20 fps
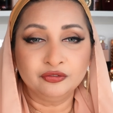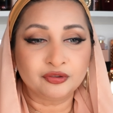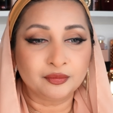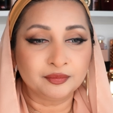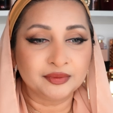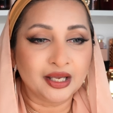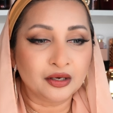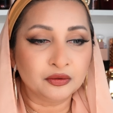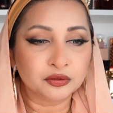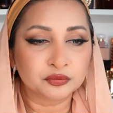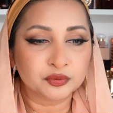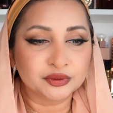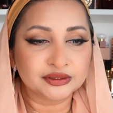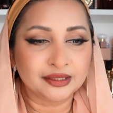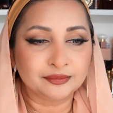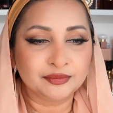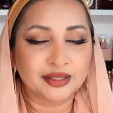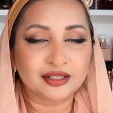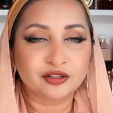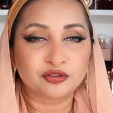From now onwards,
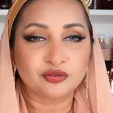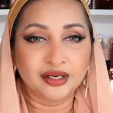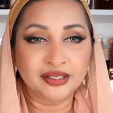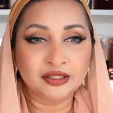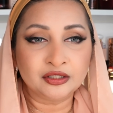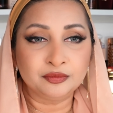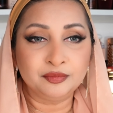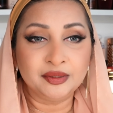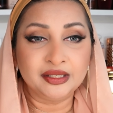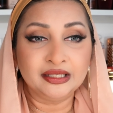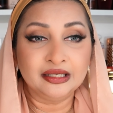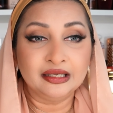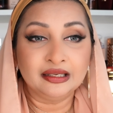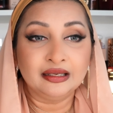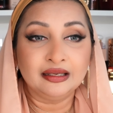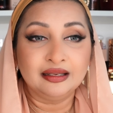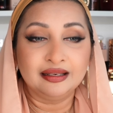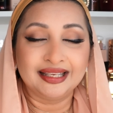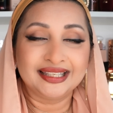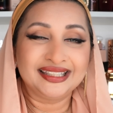I'm like trying to be
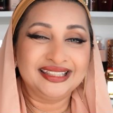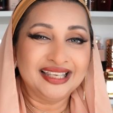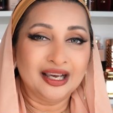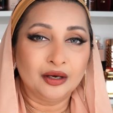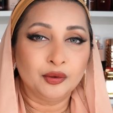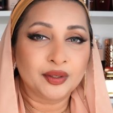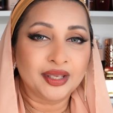like, yeah,